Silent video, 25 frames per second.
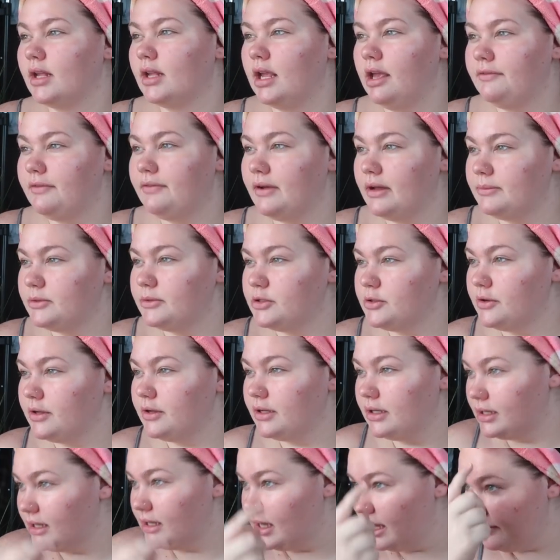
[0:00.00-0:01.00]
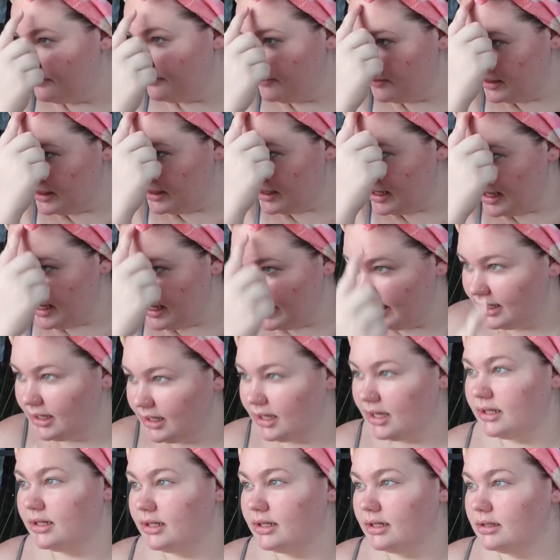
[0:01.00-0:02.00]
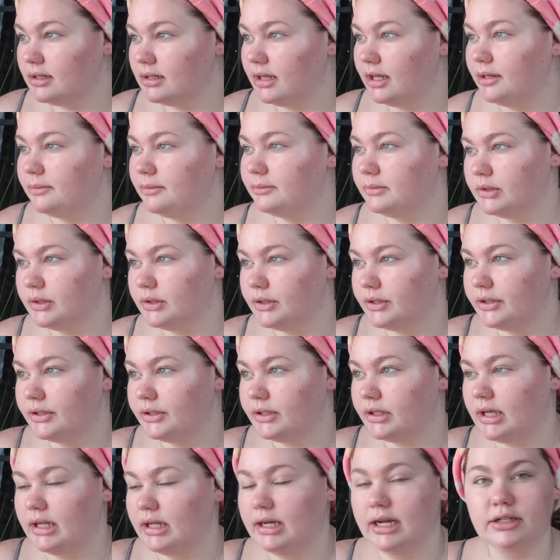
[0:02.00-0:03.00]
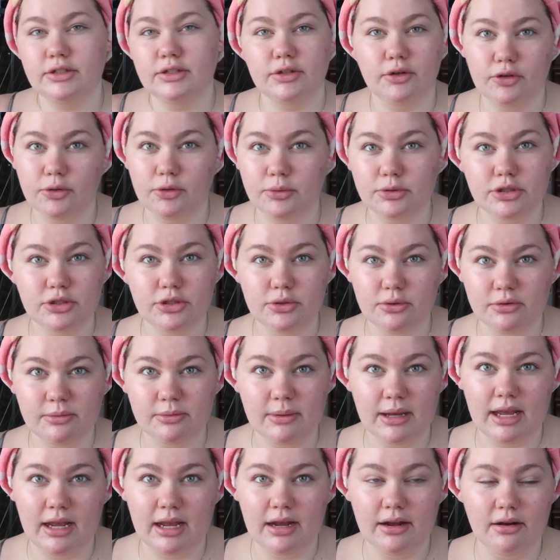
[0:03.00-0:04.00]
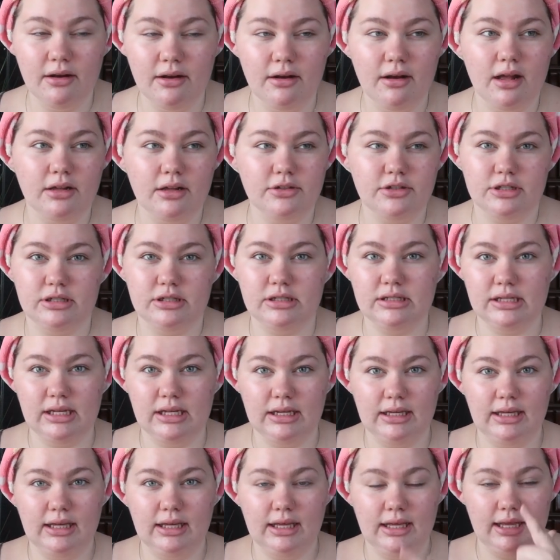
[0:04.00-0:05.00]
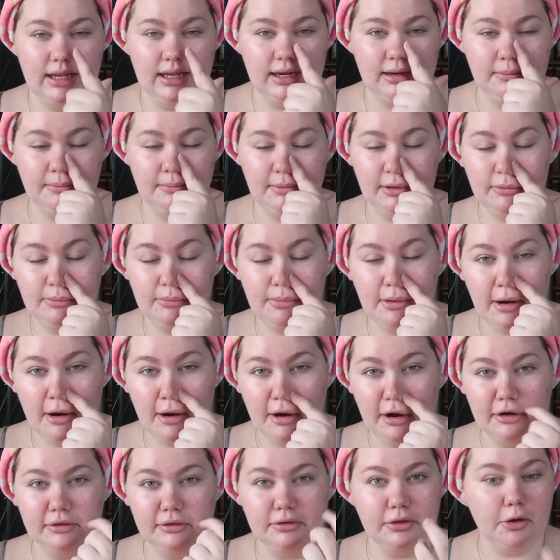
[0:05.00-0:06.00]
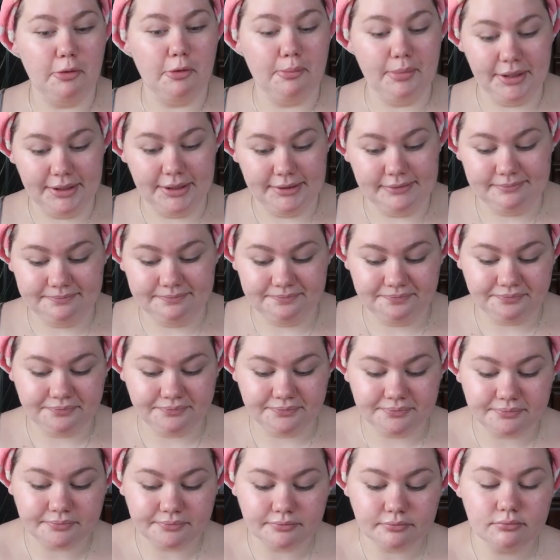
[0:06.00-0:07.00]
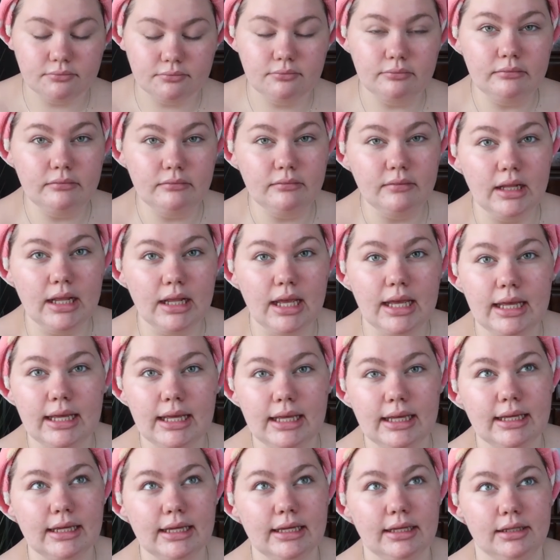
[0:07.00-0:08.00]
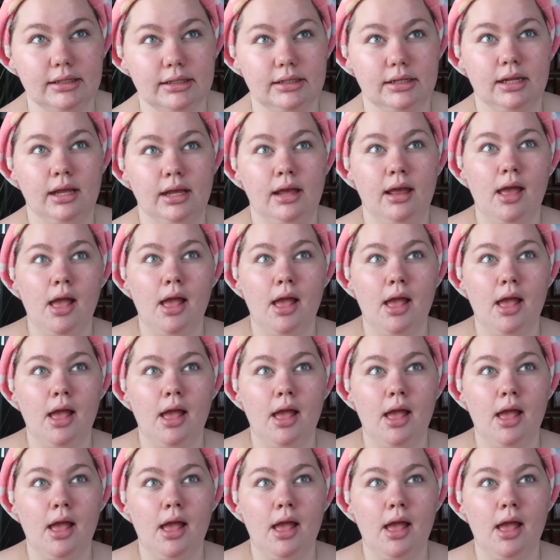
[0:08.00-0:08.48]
If I'm doing an everyday kind of glam look and I don't know what to do with my hair, I'll just slick it in a middle part, low bun. And